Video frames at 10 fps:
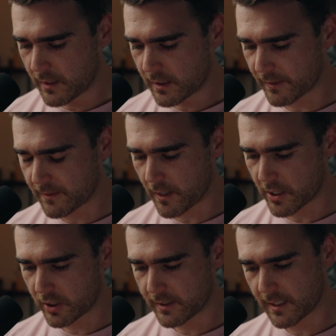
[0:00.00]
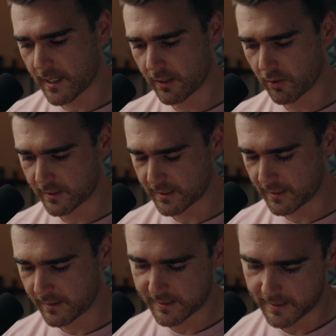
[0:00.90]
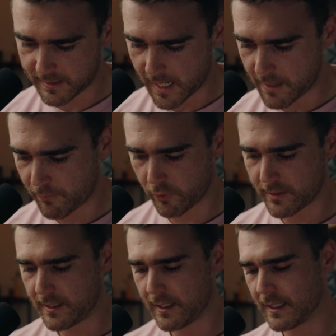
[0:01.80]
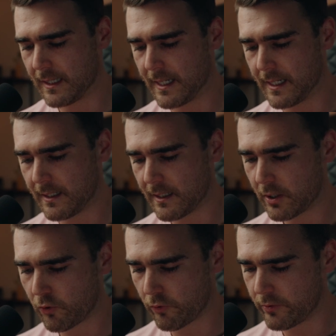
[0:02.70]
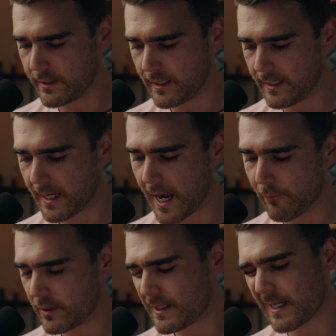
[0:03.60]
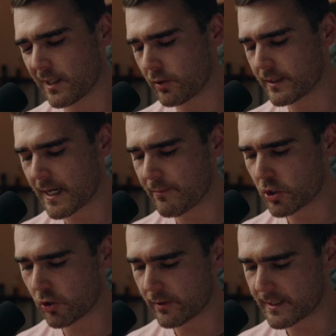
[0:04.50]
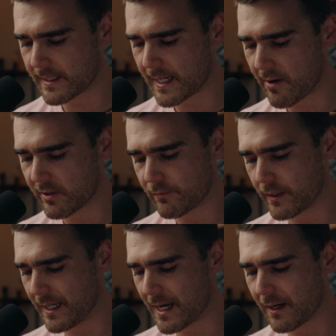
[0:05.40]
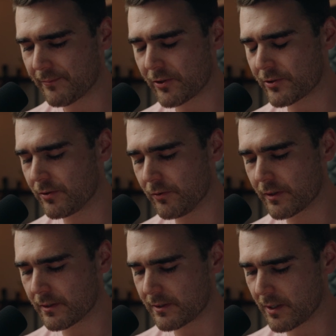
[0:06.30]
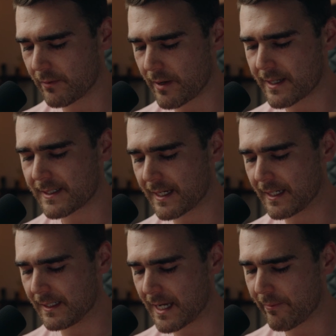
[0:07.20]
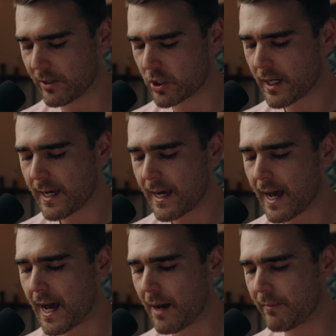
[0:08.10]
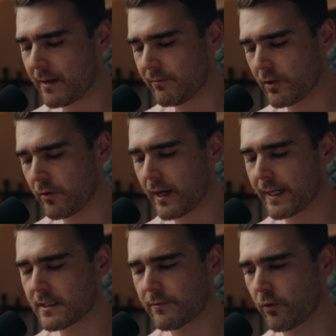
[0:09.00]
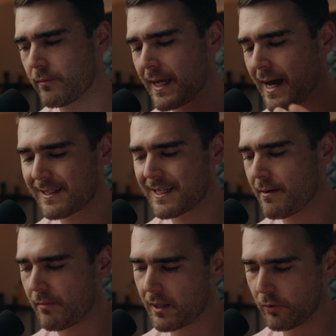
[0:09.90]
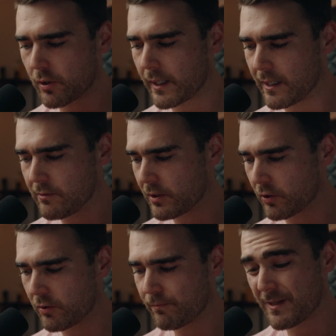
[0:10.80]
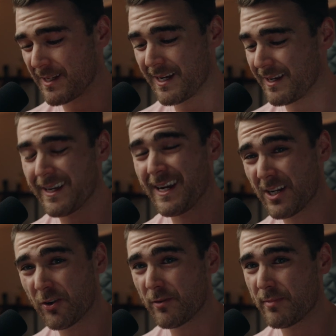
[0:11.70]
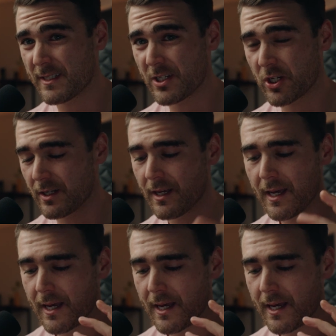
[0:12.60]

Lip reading: Split some archers, and honestly, this is a pretty clean, cruisy game. We did take a lot of damage across our towers, but again, I'm not too concerned about taking damage. Even though, I guess, from the outset, it might look like he was in a good position.